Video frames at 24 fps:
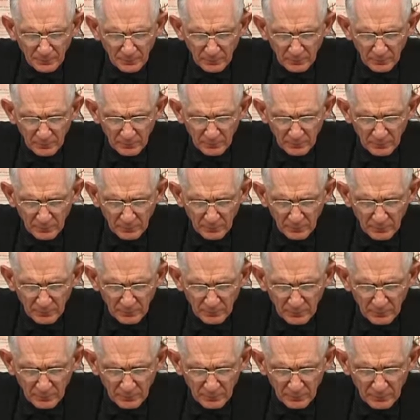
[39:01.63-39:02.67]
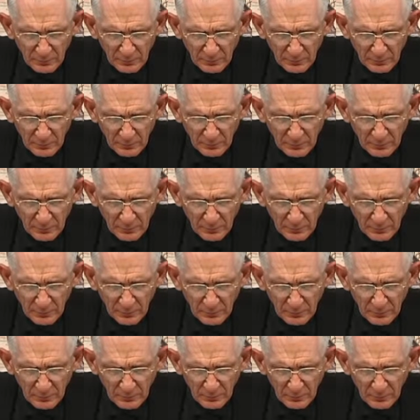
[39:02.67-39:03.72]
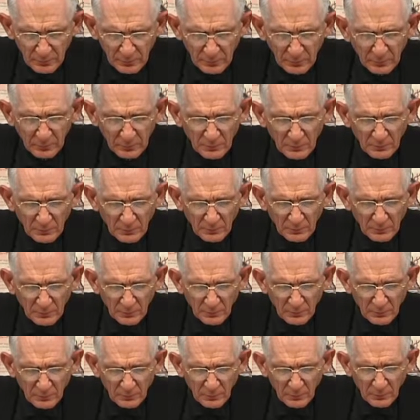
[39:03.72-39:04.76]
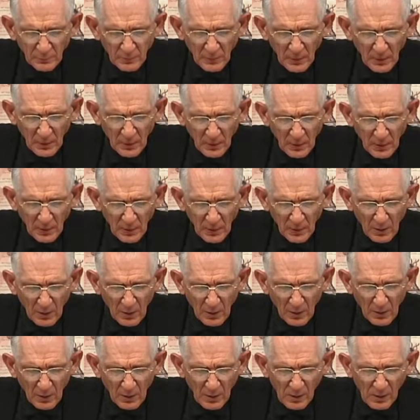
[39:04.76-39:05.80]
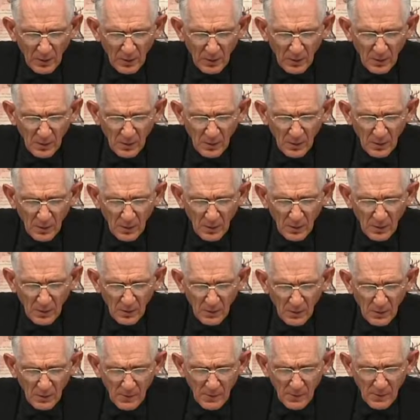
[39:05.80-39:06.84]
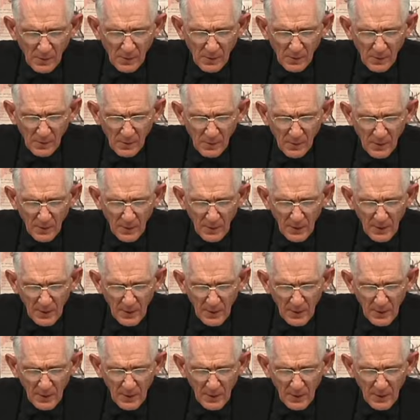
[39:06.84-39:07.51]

[no speech]